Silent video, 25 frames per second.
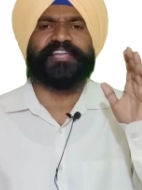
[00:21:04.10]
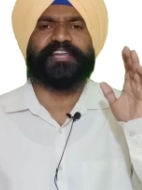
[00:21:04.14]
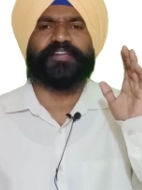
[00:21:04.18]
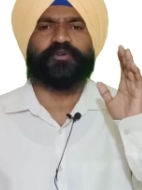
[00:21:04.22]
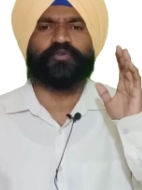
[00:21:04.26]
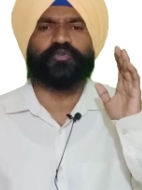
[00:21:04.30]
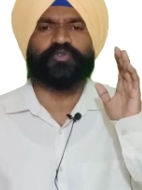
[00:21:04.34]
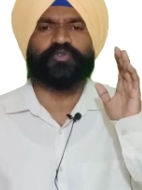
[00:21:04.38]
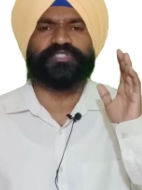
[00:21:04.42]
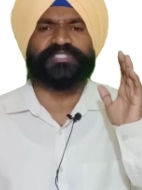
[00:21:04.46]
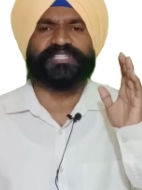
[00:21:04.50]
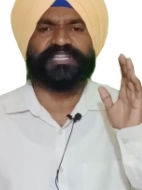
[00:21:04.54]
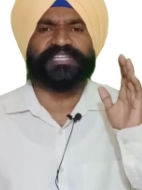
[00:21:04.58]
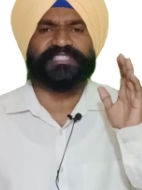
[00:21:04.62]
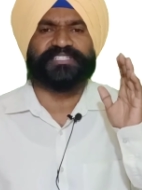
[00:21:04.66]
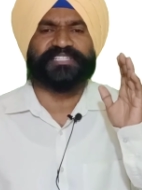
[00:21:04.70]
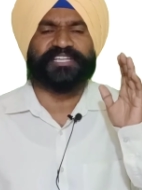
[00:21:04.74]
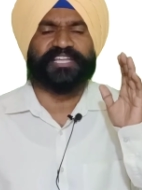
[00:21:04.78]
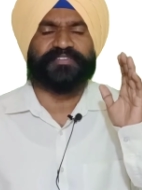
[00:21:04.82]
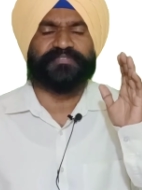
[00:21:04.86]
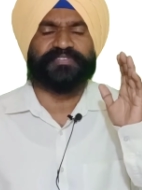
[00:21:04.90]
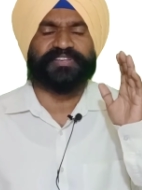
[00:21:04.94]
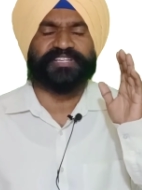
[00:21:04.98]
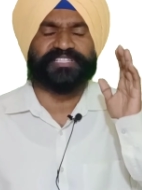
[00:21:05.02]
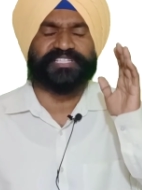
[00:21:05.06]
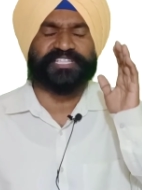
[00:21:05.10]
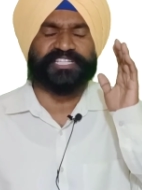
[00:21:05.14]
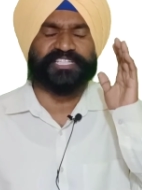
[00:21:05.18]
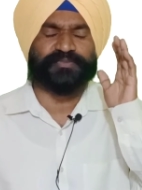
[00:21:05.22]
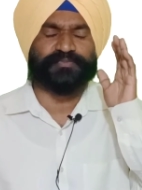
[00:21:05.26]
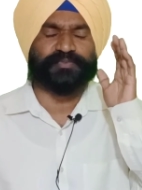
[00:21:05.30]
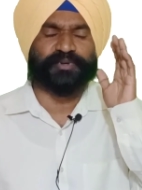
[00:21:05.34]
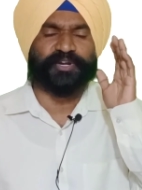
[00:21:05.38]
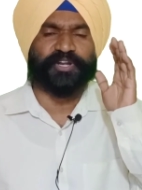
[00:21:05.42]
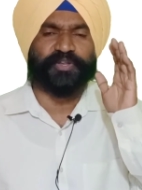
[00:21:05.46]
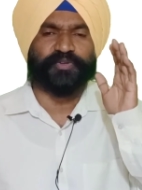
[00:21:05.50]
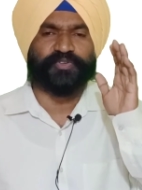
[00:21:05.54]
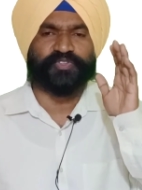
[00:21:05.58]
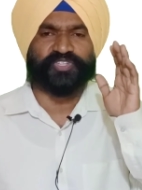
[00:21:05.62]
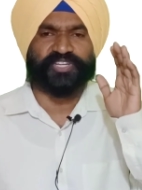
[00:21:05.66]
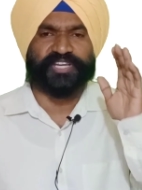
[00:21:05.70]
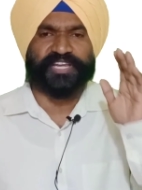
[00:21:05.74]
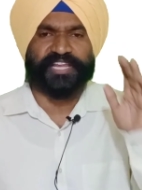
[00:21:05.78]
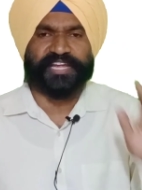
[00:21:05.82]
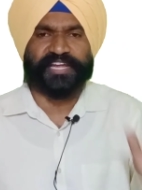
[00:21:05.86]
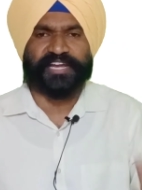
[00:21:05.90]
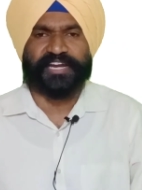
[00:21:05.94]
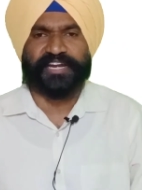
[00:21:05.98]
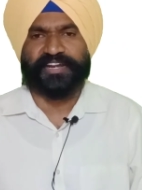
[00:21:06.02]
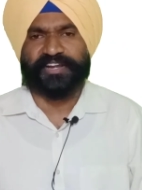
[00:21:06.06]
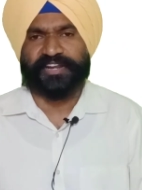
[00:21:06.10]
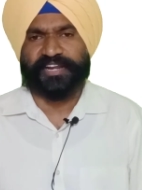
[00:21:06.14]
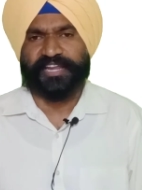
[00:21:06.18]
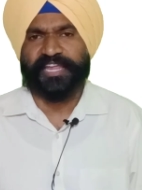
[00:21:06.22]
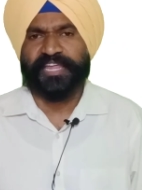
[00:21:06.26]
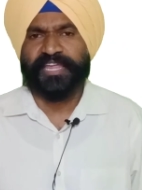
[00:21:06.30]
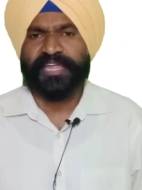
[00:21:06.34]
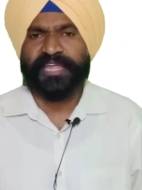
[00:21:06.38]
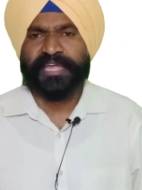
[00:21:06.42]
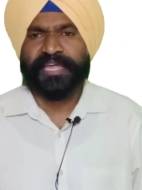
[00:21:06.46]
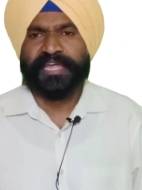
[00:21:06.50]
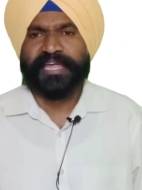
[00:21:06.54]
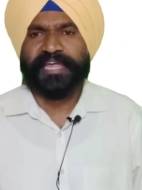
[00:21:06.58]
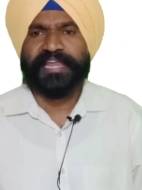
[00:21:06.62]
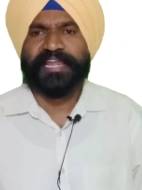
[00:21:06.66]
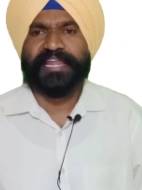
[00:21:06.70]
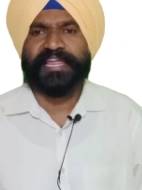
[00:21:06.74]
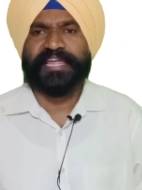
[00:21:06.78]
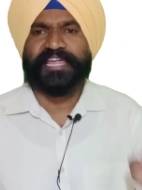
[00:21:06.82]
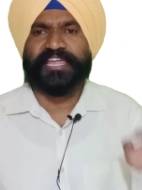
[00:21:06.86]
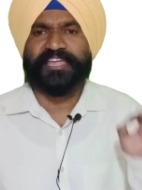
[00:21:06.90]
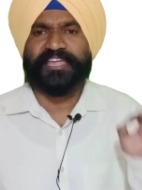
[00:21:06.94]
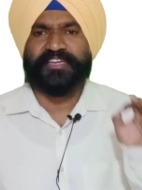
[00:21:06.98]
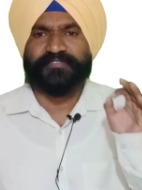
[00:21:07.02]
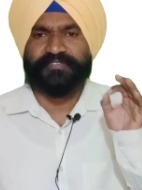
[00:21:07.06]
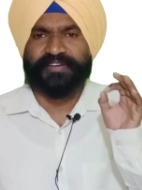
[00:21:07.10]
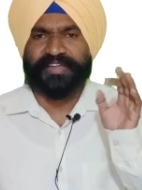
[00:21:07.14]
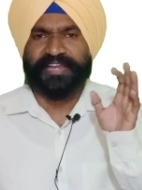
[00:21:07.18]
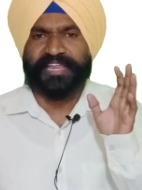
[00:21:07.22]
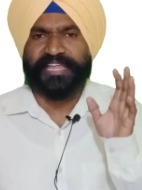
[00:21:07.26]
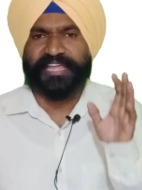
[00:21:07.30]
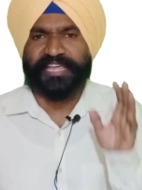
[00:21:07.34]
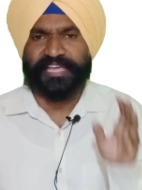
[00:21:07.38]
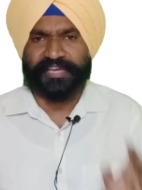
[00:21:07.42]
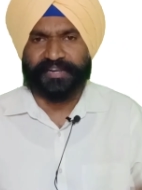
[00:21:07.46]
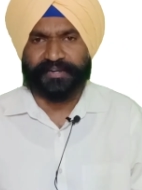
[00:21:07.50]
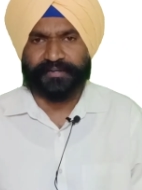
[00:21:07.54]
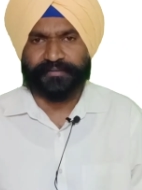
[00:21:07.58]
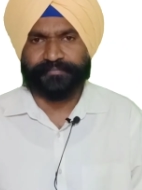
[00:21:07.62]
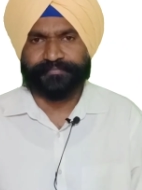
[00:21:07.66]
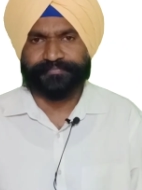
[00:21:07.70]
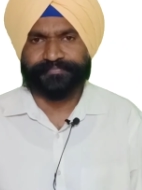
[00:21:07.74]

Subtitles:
goods and services produced in a country in a given year.